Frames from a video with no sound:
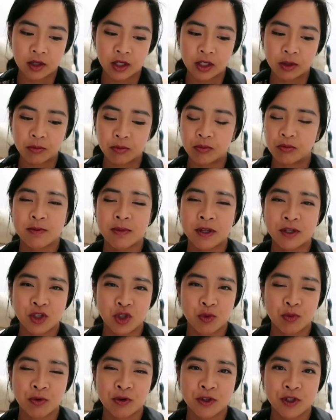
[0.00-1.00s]
It depends
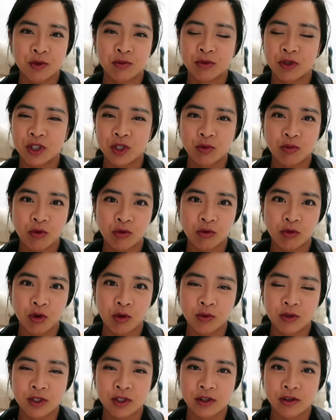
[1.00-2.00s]
on the person, but you won't
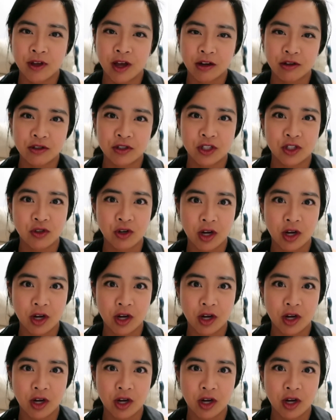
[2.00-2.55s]
know until you actually